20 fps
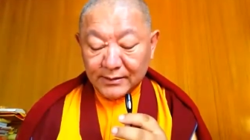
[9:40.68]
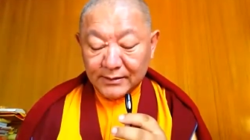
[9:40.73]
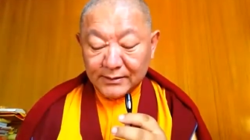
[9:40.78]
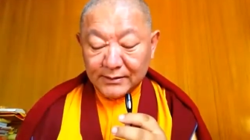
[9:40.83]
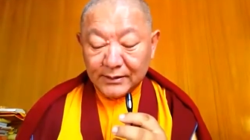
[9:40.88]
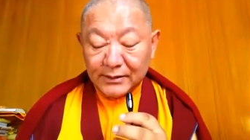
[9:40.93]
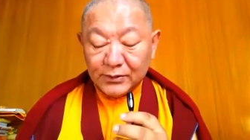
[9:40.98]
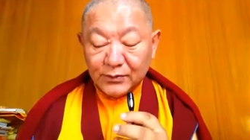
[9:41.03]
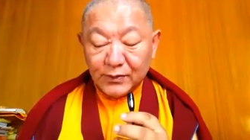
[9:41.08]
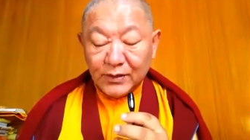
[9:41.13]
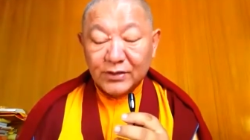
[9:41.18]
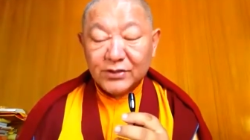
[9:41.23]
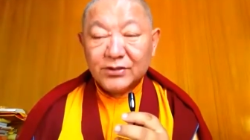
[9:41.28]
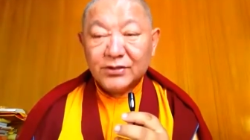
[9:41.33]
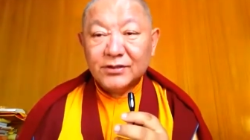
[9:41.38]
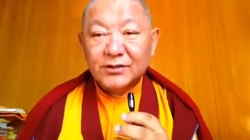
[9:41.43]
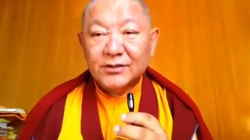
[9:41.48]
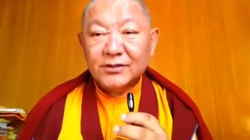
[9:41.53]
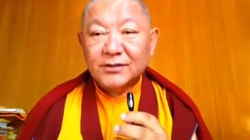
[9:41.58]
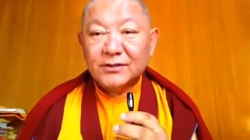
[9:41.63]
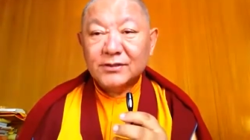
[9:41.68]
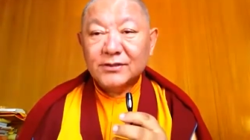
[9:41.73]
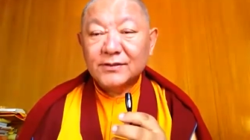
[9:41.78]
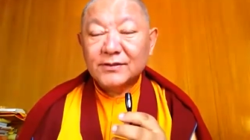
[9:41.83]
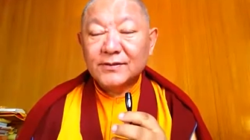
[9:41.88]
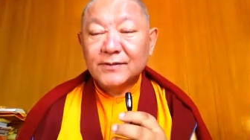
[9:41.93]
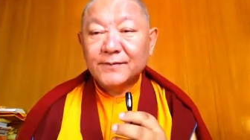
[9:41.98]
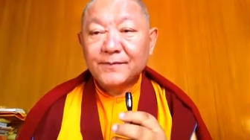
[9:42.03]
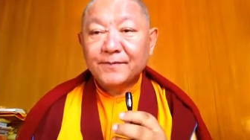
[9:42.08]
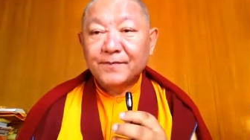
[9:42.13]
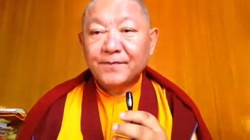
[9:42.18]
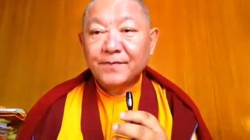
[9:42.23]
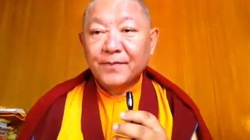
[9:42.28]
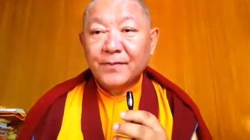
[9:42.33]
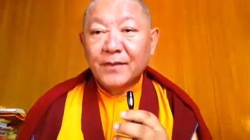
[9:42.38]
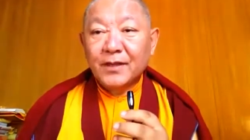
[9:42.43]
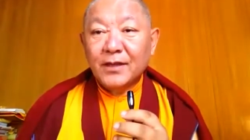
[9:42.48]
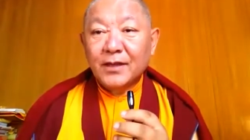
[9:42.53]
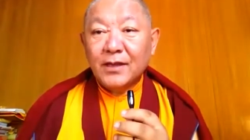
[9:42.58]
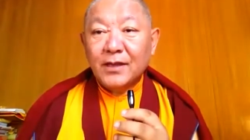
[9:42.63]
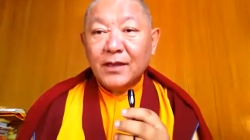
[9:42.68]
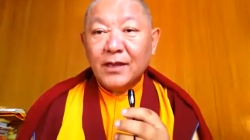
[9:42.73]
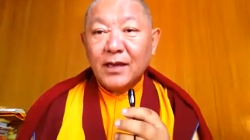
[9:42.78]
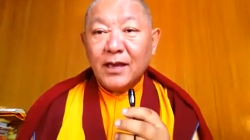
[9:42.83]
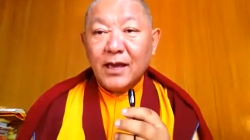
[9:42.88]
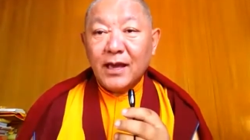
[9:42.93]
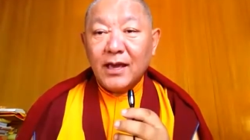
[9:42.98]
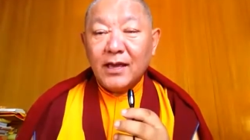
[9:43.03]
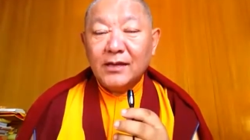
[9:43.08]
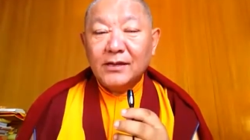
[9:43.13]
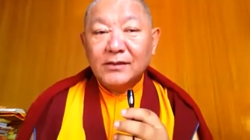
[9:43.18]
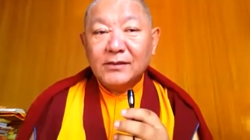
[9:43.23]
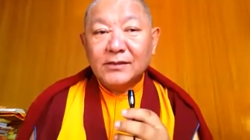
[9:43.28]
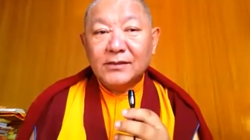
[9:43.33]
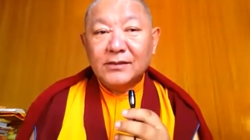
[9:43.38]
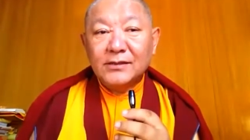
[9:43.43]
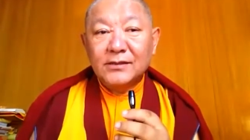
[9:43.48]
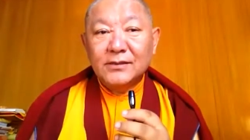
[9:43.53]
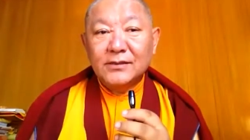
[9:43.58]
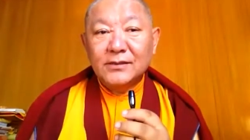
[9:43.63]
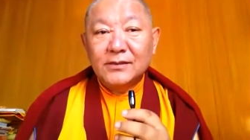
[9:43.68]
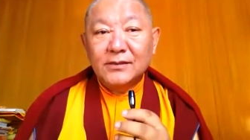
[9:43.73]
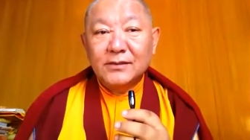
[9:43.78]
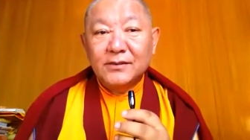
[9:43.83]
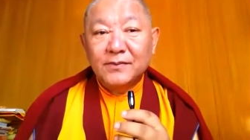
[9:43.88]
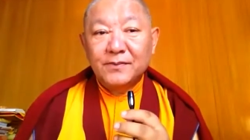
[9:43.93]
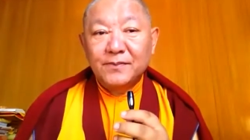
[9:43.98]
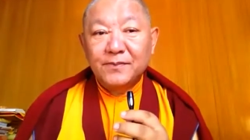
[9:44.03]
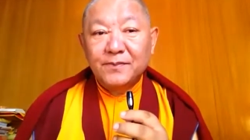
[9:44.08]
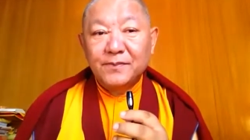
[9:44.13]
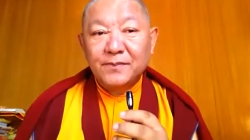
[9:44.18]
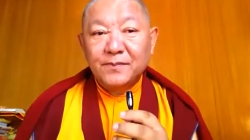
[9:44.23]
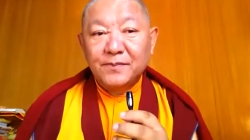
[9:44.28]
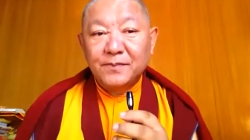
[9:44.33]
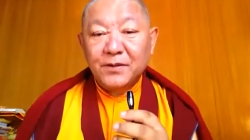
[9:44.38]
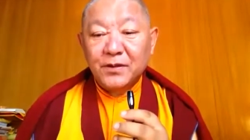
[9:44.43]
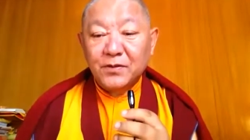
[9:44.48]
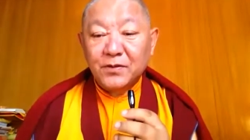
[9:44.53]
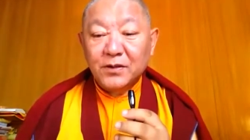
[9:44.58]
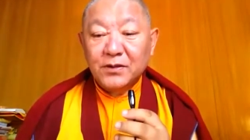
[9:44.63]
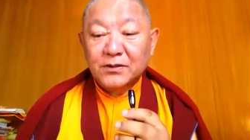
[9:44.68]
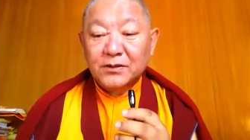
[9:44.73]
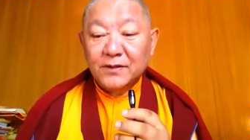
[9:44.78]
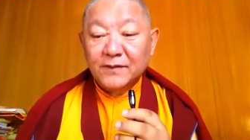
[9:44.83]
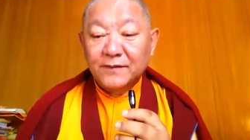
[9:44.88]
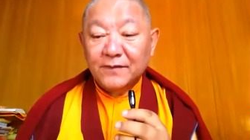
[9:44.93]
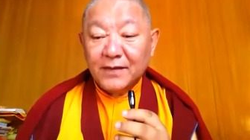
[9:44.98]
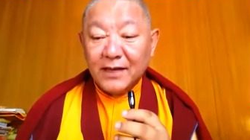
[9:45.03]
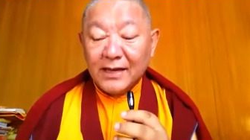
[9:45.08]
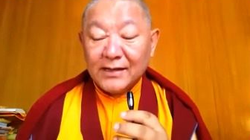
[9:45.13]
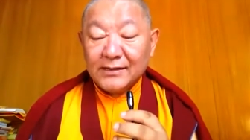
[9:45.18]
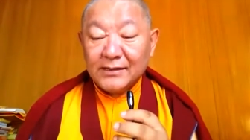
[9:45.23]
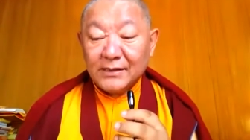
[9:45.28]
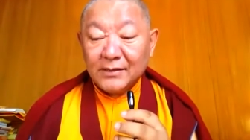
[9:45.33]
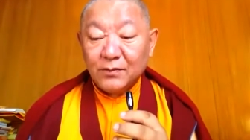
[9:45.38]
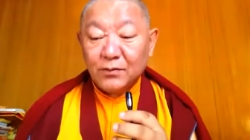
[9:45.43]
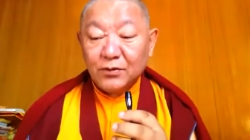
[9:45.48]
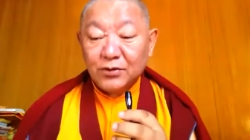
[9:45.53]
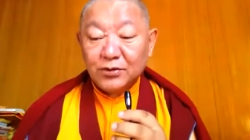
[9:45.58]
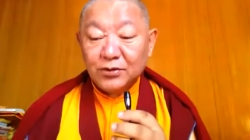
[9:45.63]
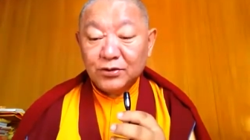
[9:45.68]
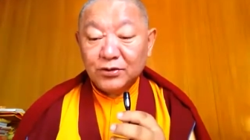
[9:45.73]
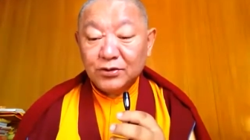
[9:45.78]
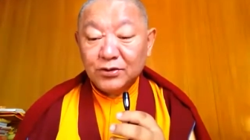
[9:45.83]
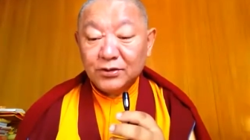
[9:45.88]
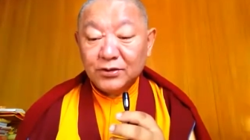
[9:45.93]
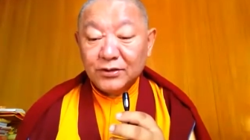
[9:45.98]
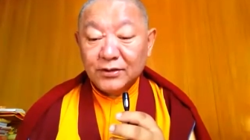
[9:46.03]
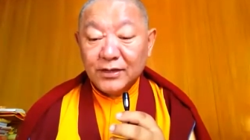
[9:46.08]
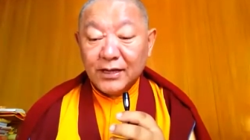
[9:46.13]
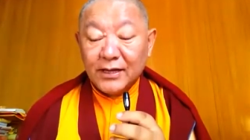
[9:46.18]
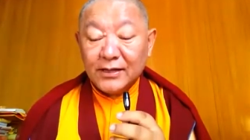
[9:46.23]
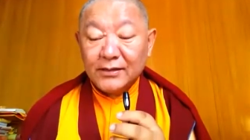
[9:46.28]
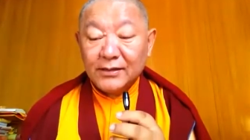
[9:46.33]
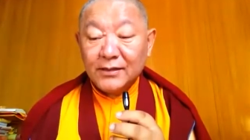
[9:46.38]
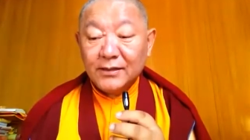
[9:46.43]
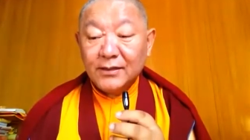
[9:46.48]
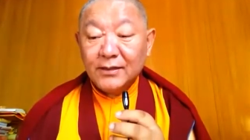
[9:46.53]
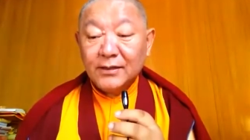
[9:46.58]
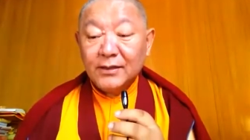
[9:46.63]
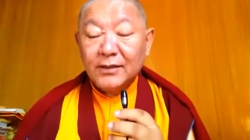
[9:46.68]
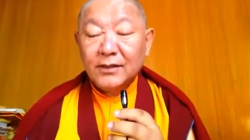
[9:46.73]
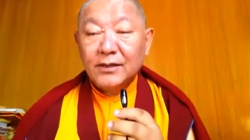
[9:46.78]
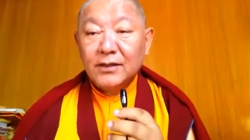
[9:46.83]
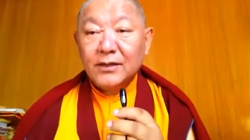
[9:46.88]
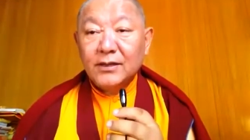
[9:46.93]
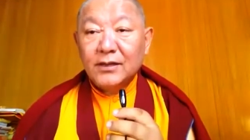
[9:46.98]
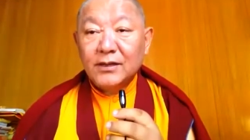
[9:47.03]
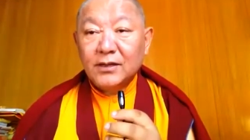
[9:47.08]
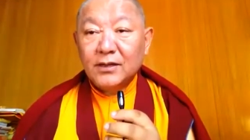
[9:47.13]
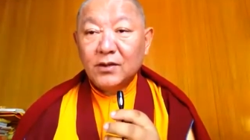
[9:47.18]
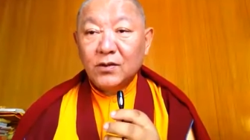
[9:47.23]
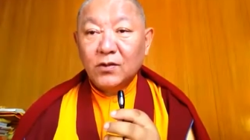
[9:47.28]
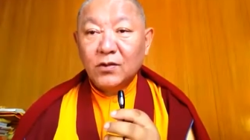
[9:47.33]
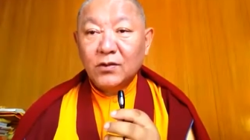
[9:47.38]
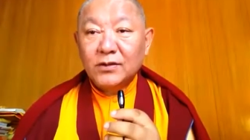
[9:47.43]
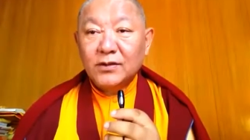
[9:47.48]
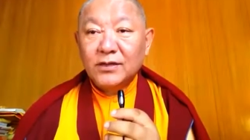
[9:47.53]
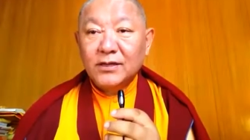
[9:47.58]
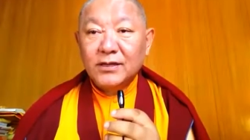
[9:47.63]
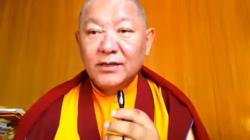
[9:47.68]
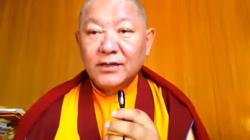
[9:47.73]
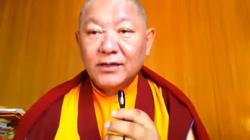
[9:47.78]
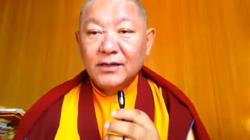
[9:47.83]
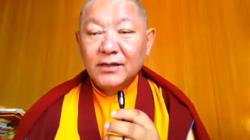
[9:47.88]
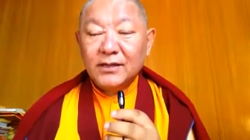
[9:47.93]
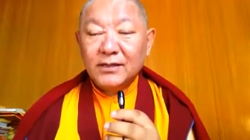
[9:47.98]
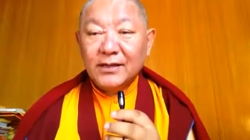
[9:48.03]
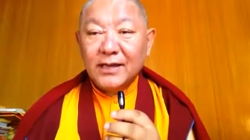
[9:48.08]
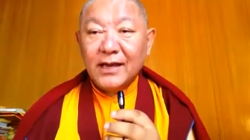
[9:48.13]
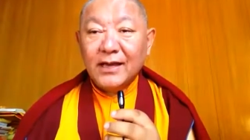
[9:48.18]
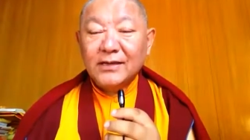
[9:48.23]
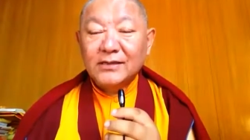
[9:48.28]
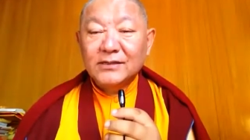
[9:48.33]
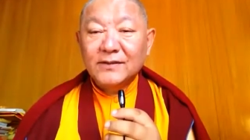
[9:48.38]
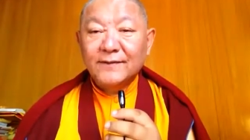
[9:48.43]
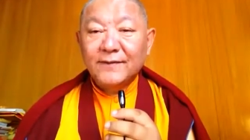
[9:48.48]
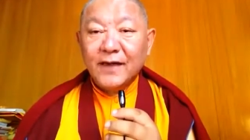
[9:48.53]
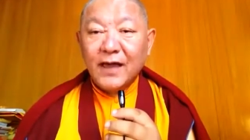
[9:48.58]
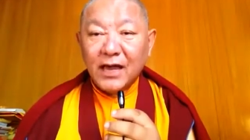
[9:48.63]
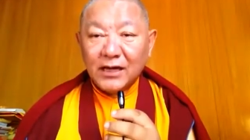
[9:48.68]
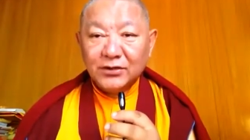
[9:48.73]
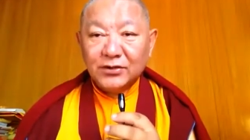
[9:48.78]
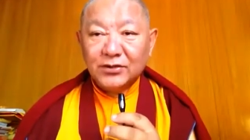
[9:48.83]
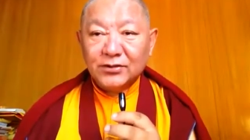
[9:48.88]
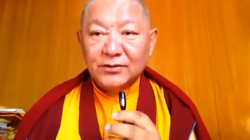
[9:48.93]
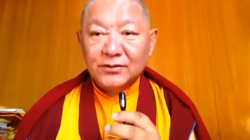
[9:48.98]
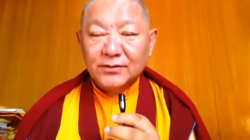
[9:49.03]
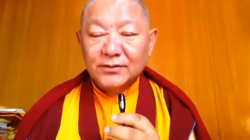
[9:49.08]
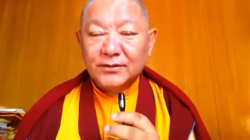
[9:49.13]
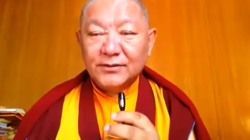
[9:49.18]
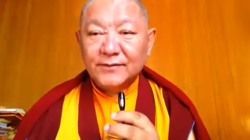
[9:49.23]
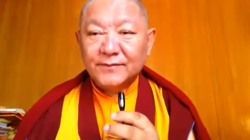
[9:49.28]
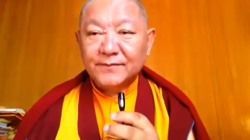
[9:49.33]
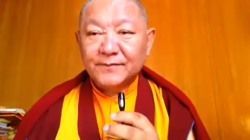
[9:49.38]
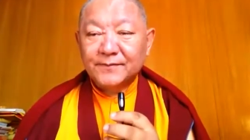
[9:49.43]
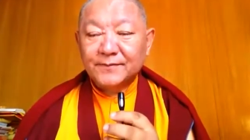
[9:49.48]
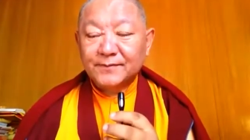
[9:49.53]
situations. And because of that emotions, then all the negative actions,